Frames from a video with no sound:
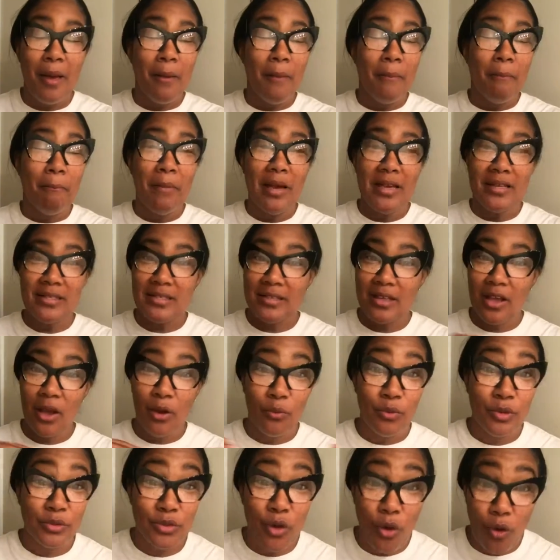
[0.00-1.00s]
my scalp
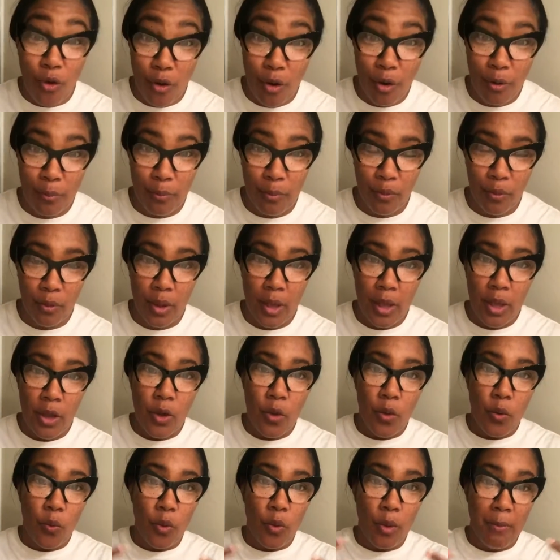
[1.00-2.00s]
was horrible
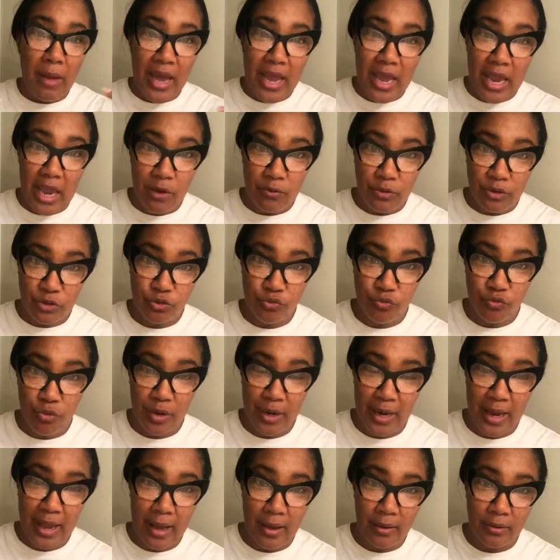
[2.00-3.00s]
when my hair was
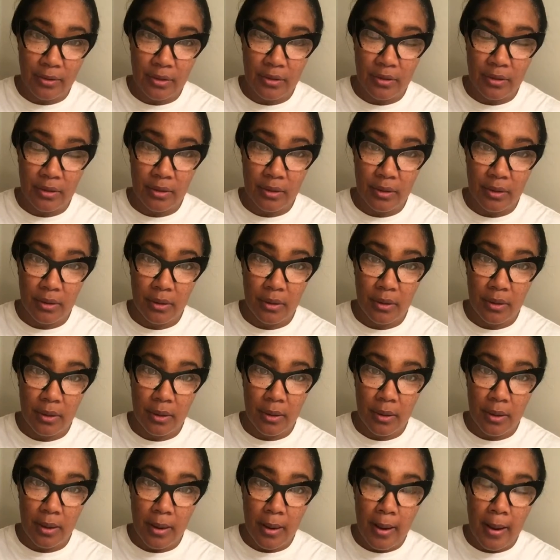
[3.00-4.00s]
growing out.
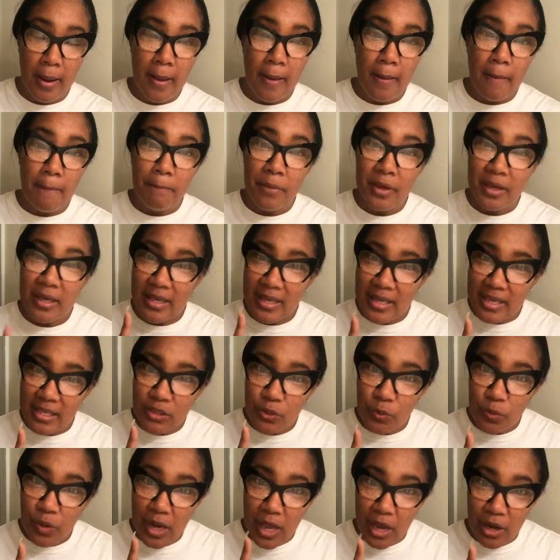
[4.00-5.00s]
But
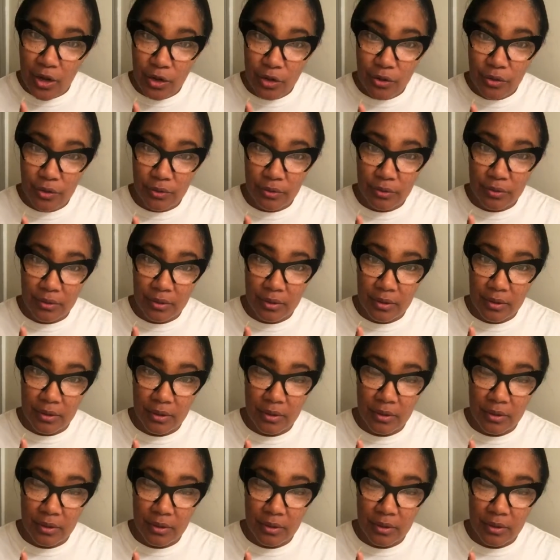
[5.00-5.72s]
guess what I learned?